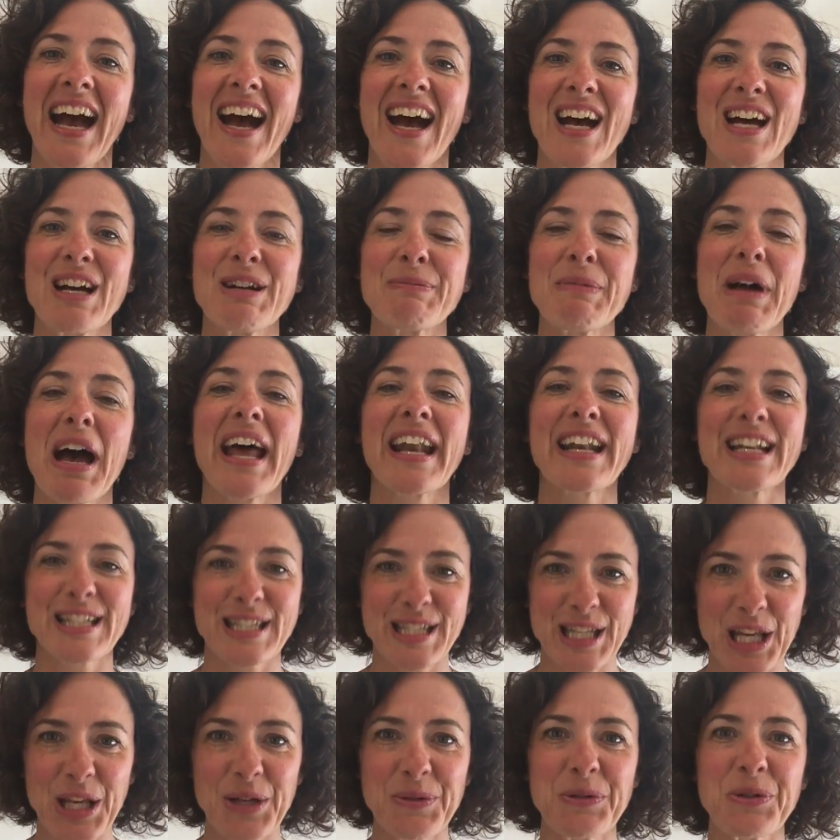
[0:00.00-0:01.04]
um, and I'll
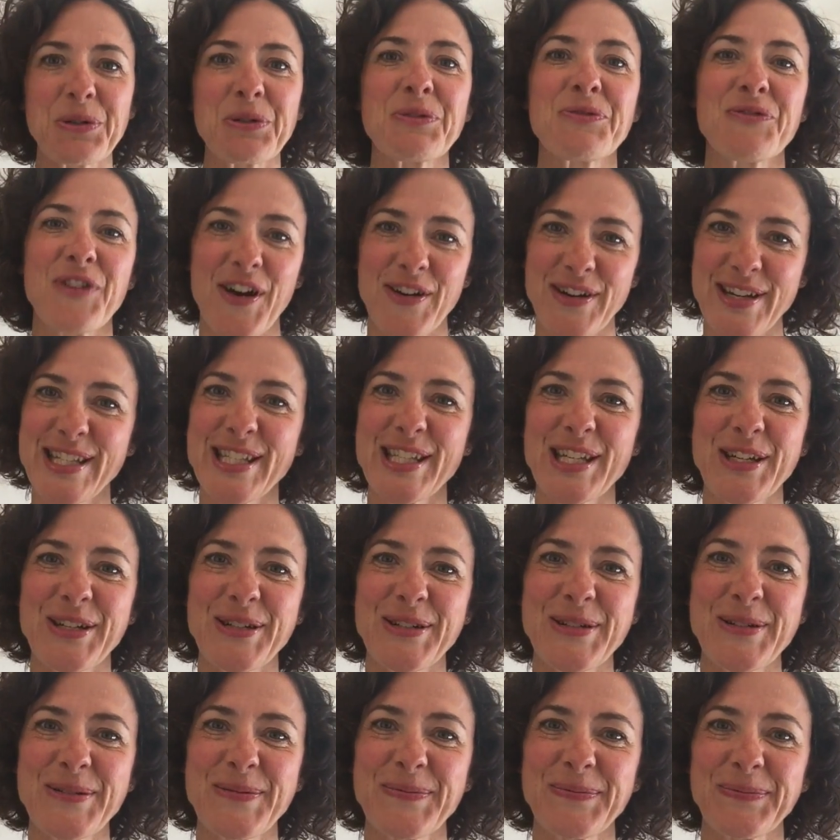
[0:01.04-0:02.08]
see you all very
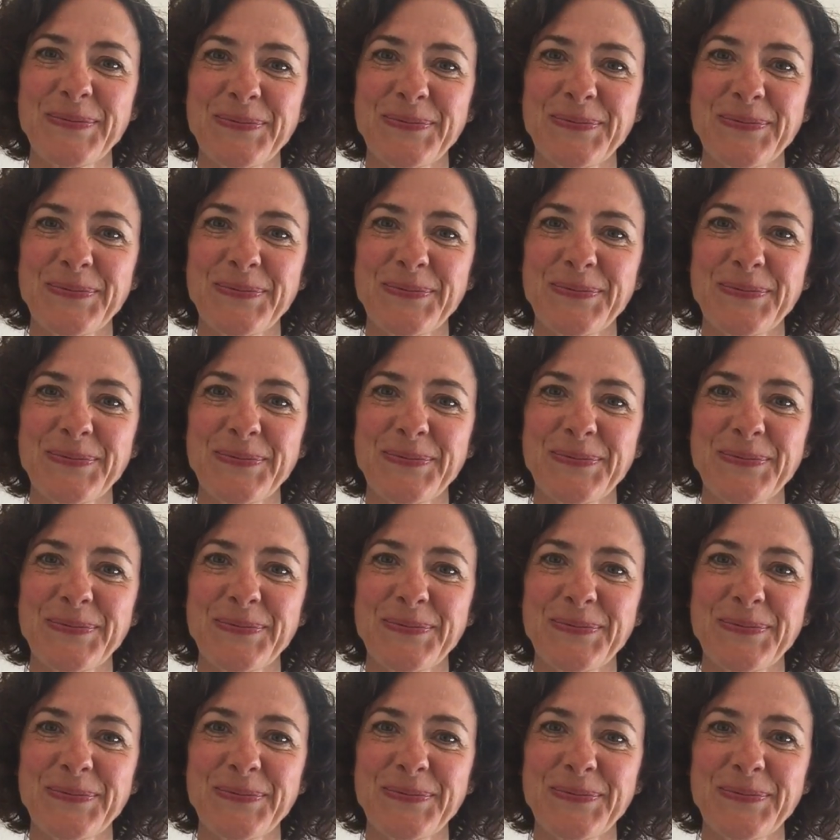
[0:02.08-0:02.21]
soon